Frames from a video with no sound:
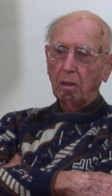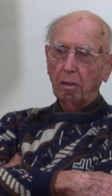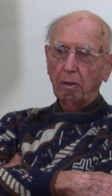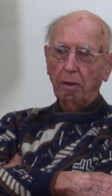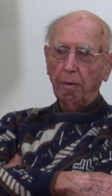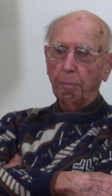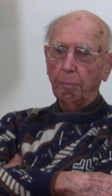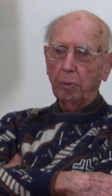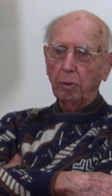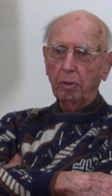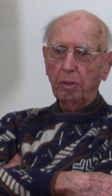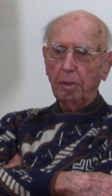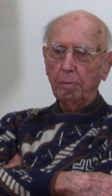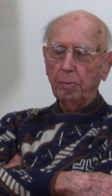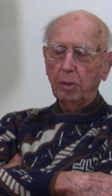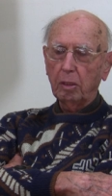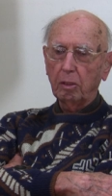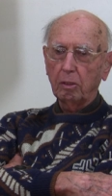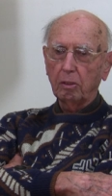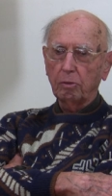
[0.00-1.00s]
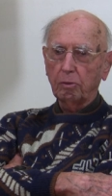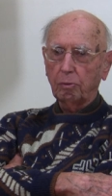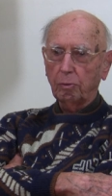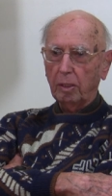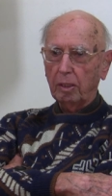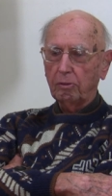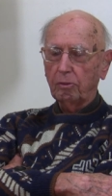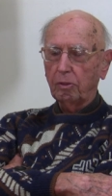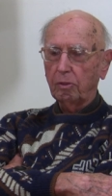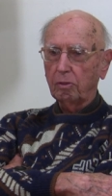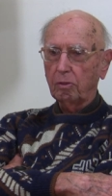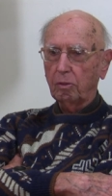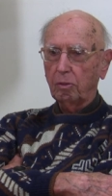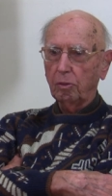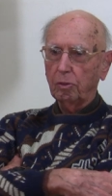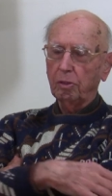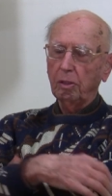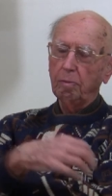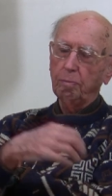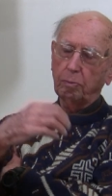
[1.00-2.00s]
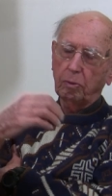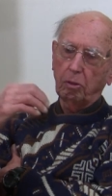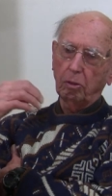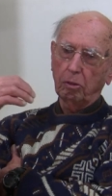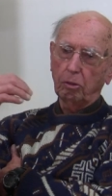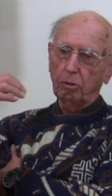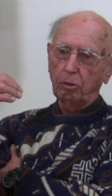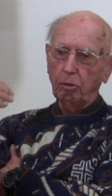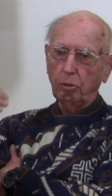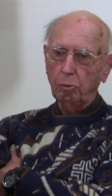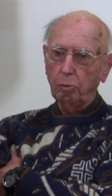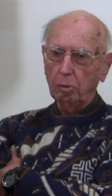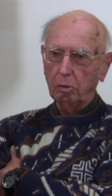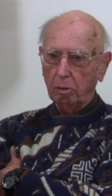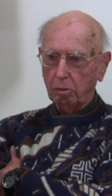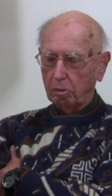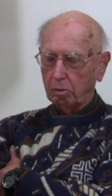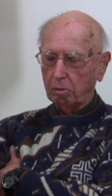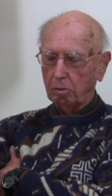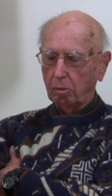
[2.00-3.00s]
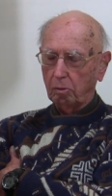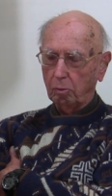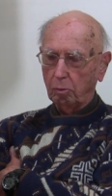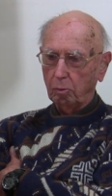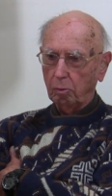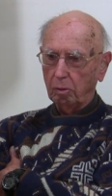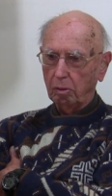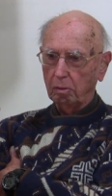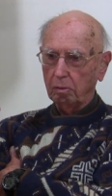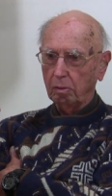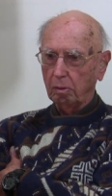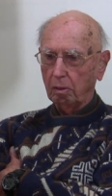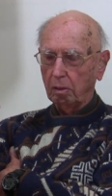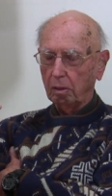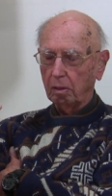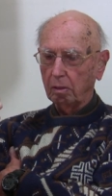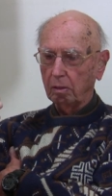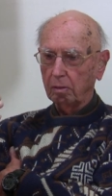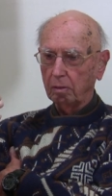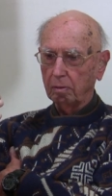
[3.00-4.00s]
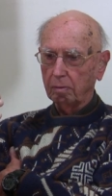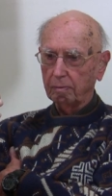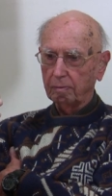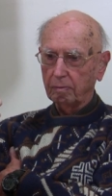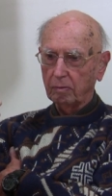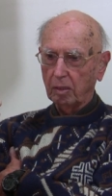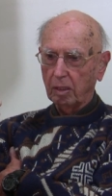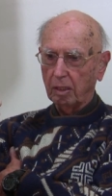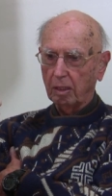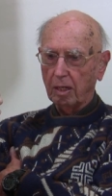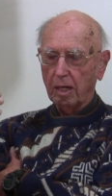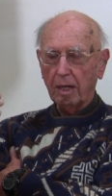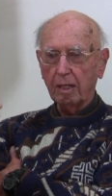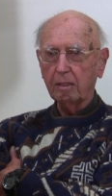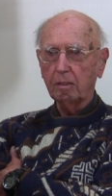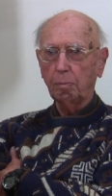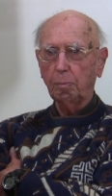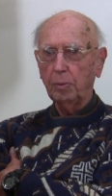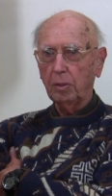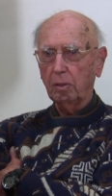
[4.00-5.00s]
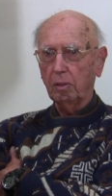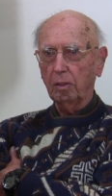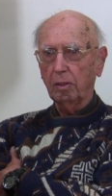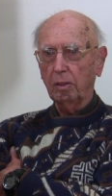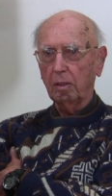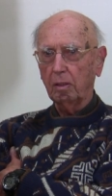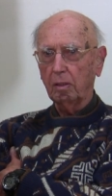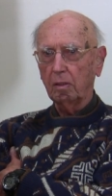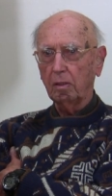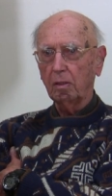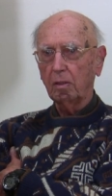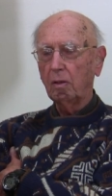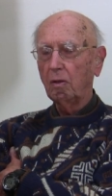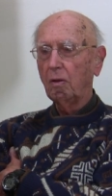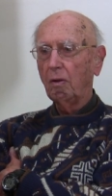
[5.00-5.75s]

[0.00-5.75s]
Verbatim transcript: They put him in a stretcher, took him to Tunis to a, a, a hospital there,